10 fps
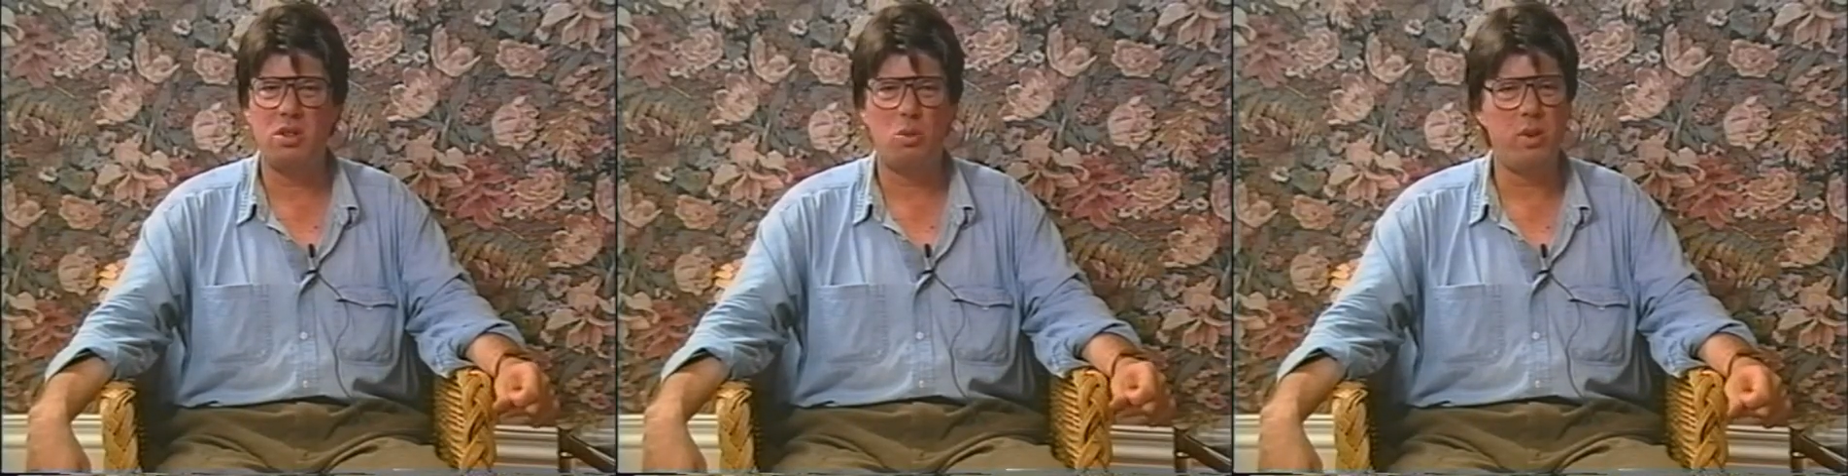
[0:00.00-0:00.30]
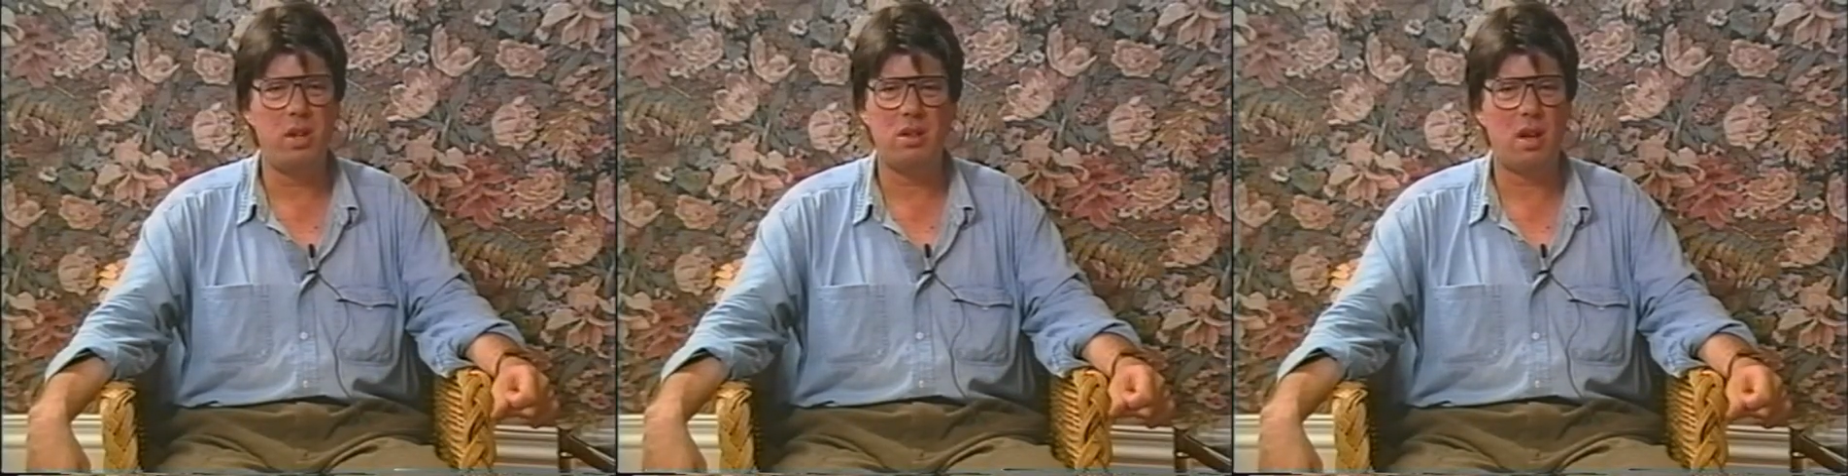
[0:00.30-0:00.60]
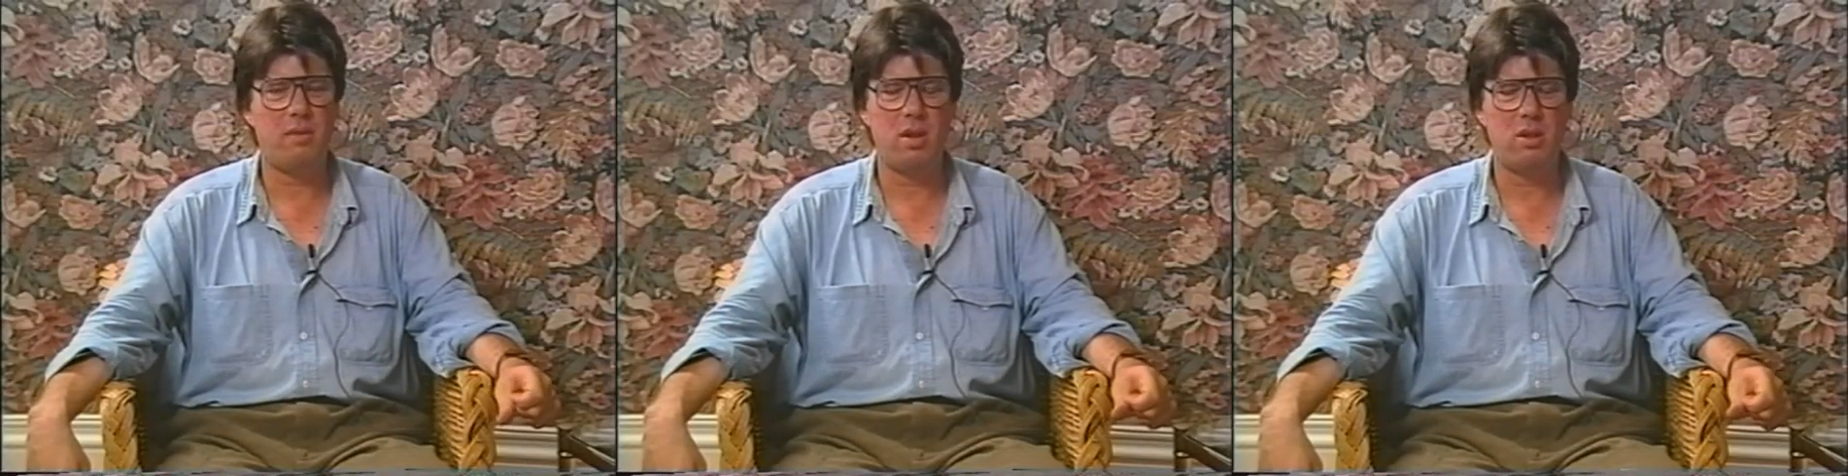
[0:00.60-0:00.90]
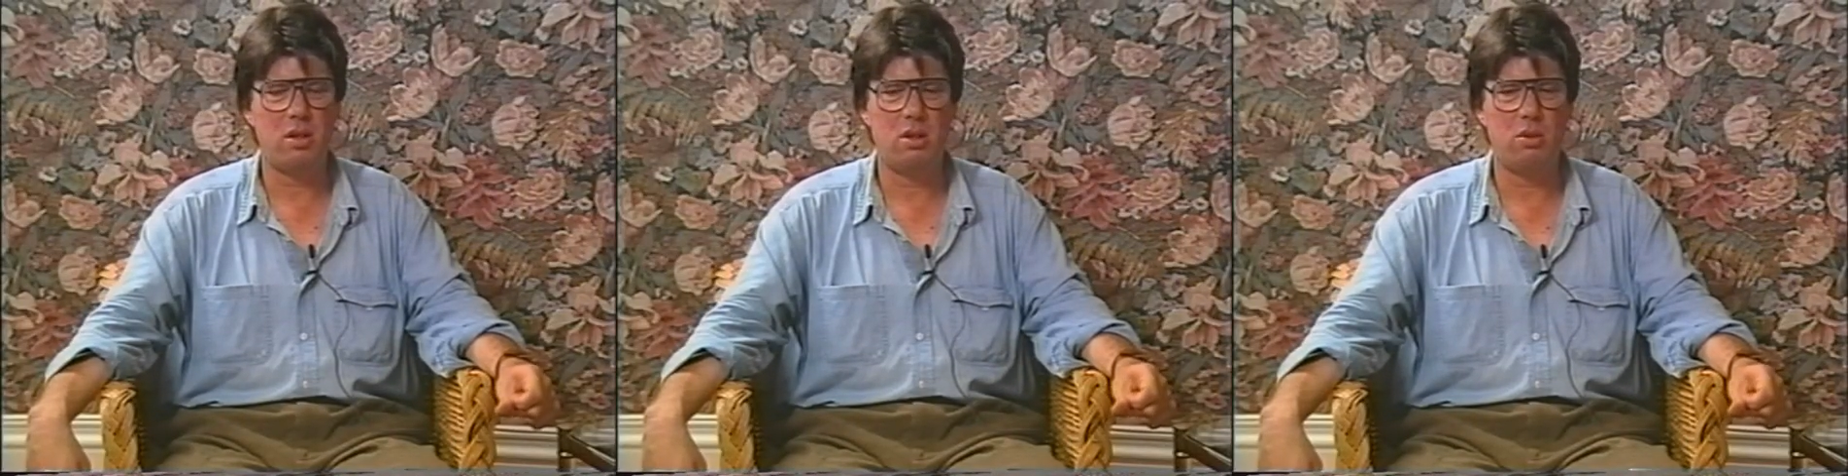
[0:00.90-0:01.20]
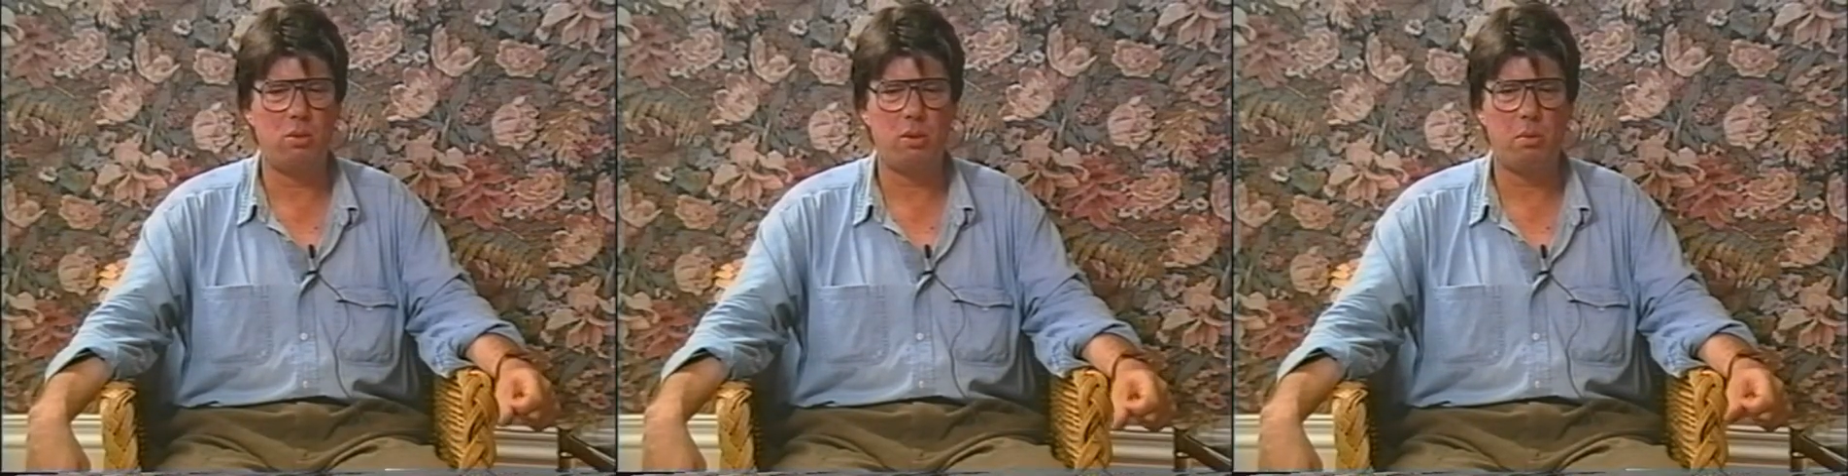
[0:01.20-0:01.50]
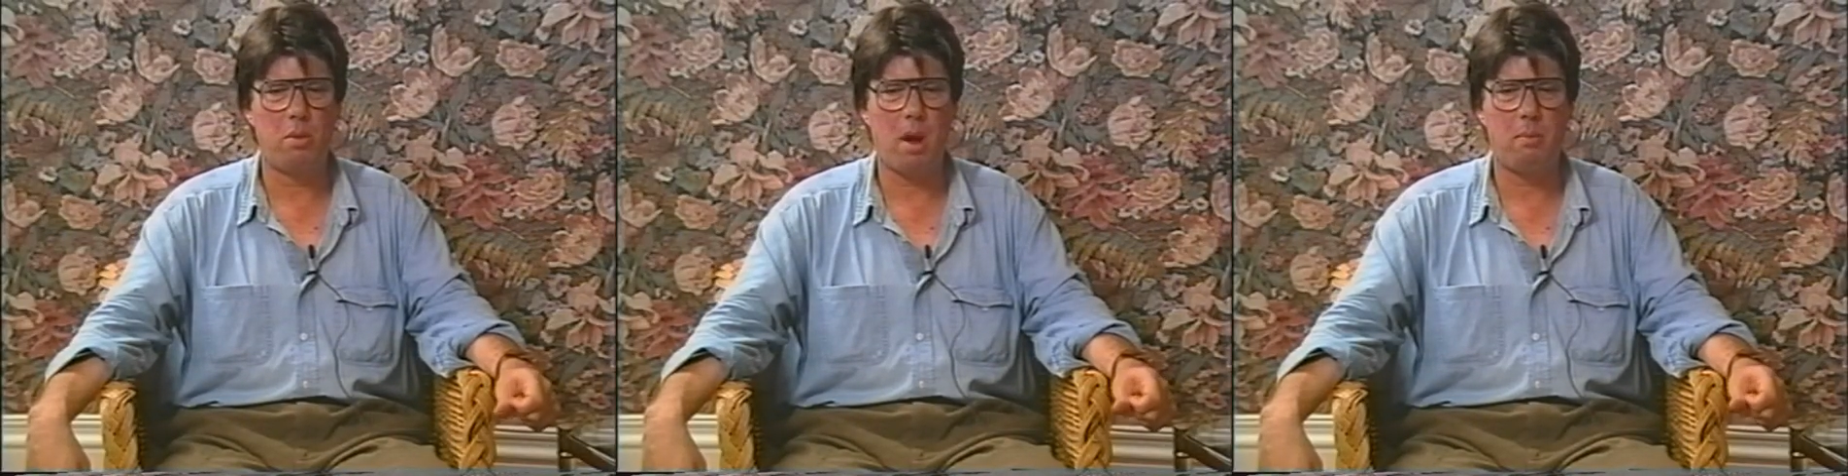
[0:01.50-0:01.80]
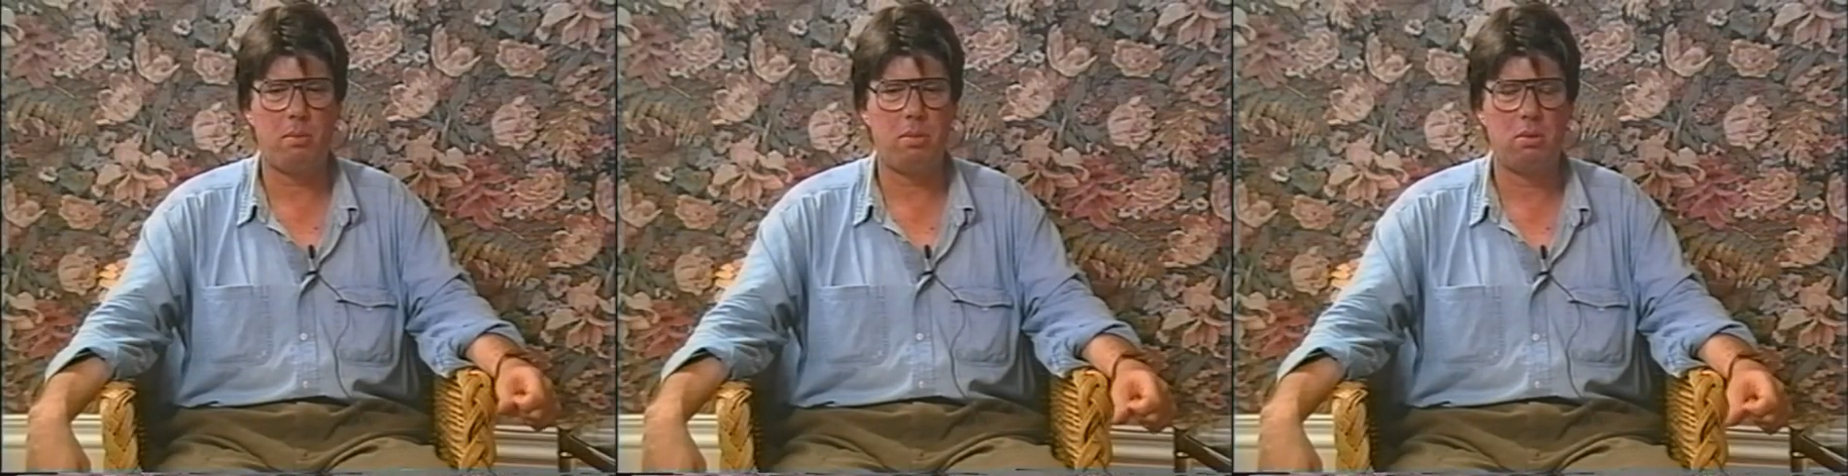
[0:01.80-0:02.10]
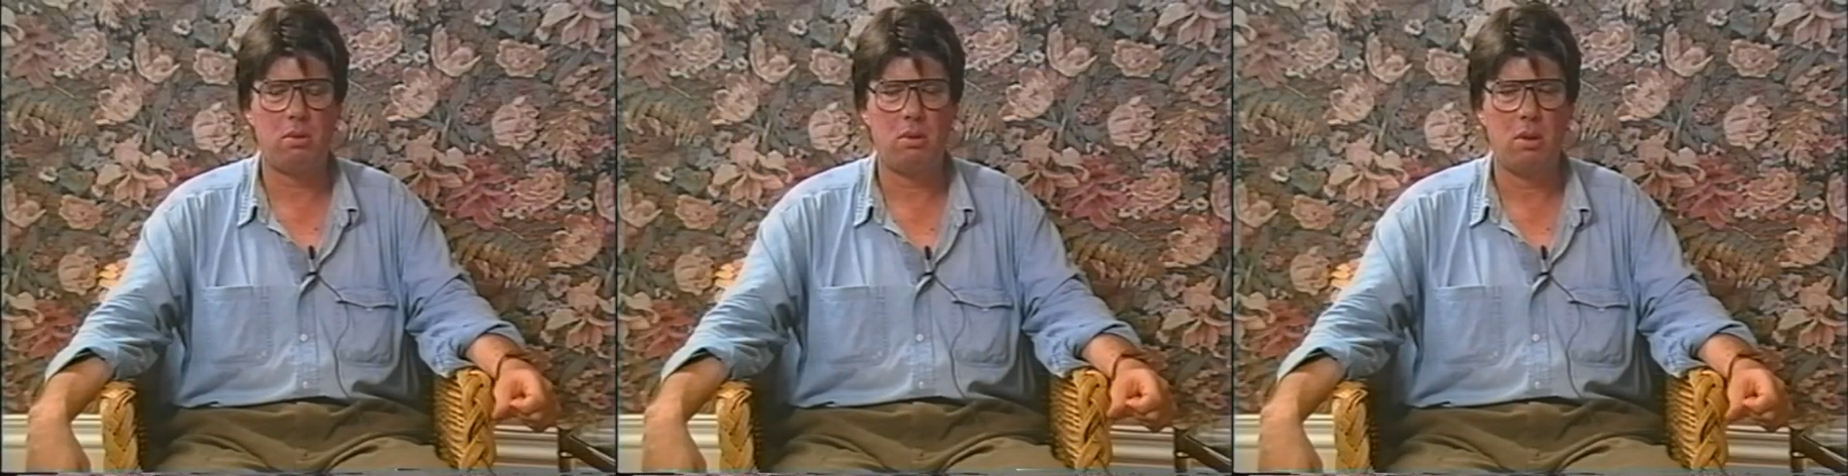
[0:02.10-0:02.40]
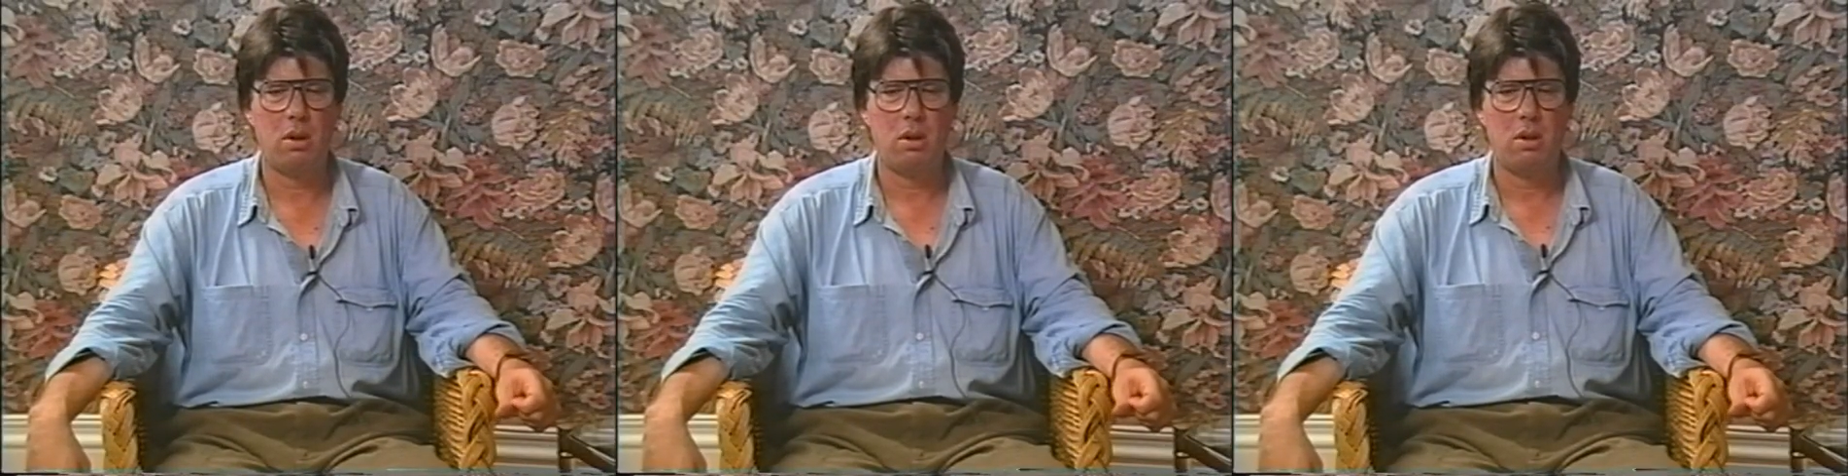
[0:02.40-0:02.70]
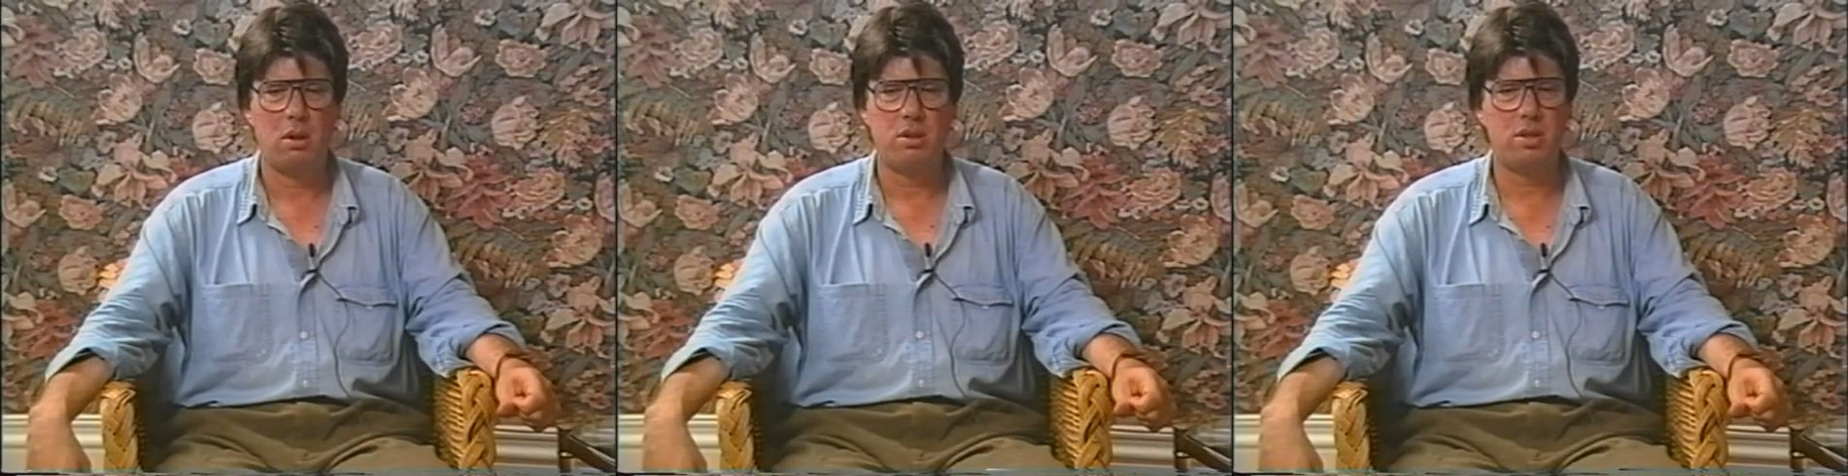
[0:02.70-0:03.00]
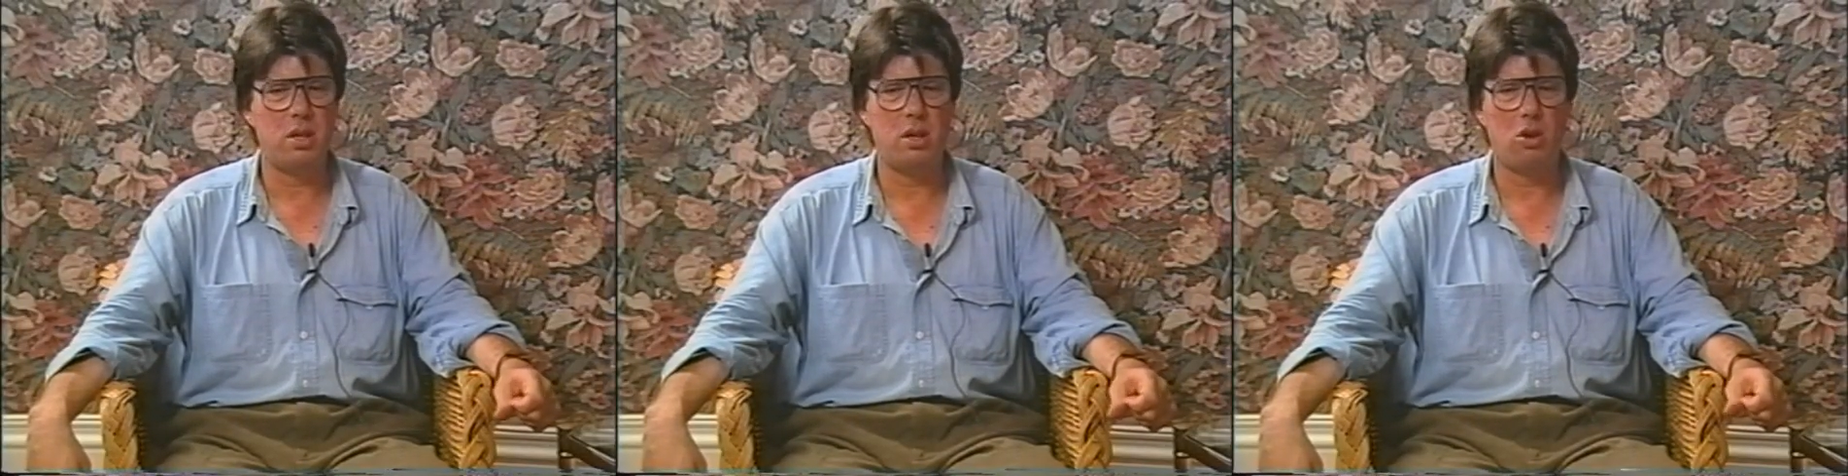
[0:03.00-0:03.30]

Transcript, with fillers: though we didn't have anything to do with the pop scene at